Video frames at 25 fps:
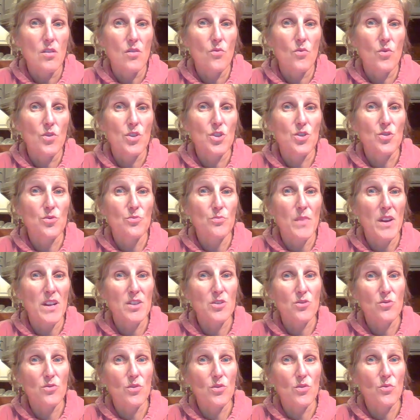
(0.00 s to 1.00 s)
would you
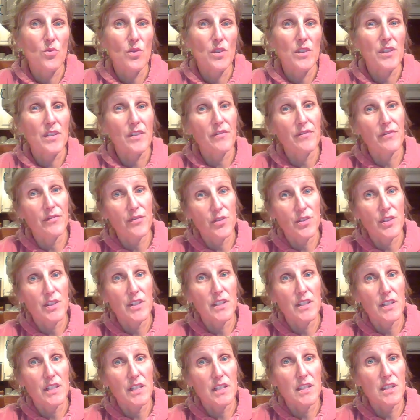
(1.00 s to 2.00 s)
measure it with a foot?
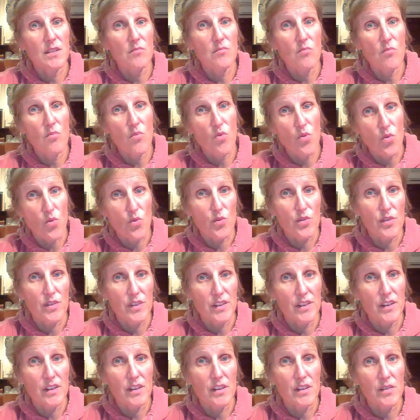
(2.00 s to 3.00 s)
Is it more
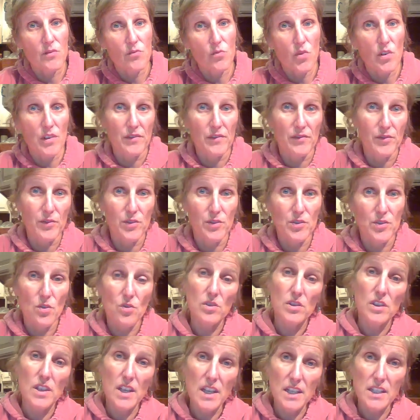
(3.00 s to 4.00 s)
than 1 foot or
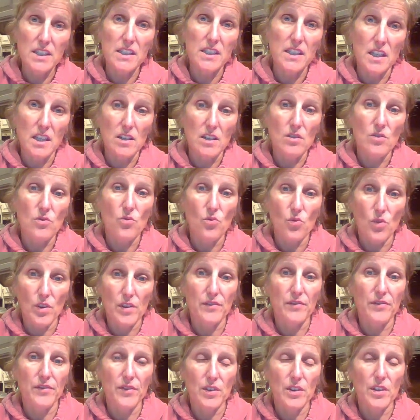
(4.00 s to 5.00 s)
less than
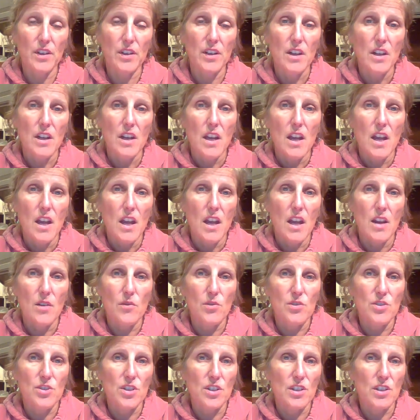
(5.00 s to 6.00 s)
1 foot? And
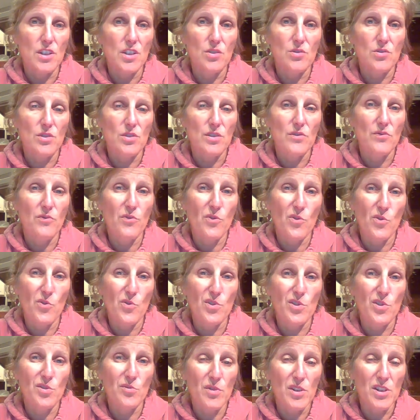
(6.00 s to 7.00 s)
what you're going to use for
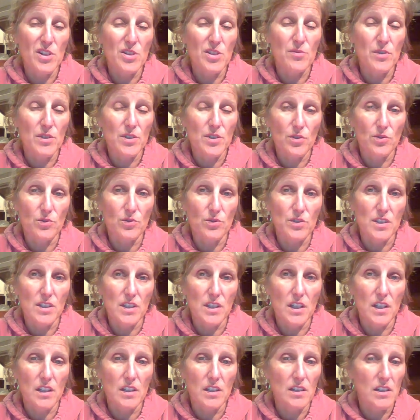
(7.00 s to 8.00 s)
your measurement tools
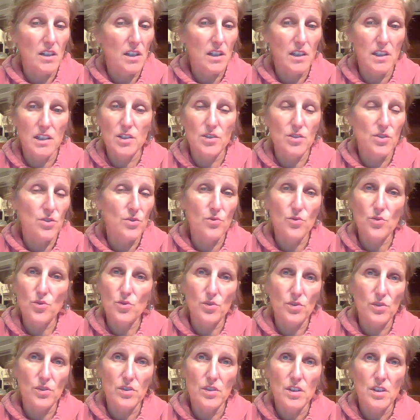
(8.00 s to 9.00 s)
today, you're not going to use a
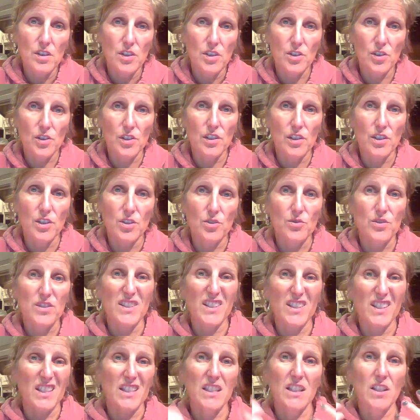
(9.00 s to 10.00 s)
ruler. You're going to use
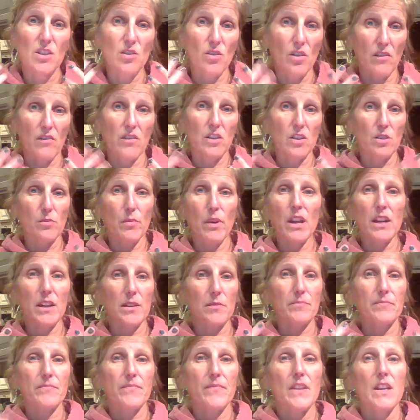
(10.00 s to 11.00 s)
things that you have on your body.
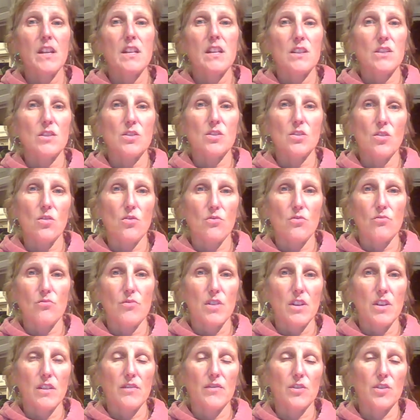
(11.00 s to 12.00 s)
So
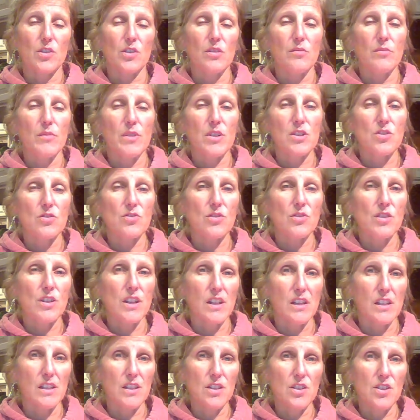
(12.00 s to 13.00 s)
if you're going to measure an
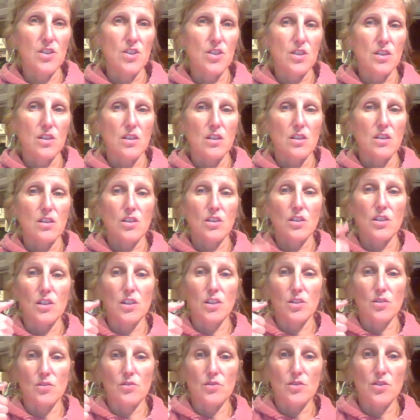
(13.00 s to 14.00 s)
inch, you're going
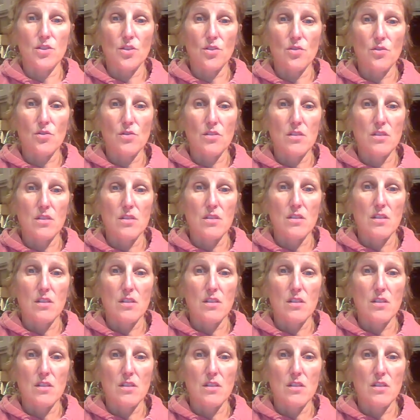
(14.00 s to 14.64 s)
to use your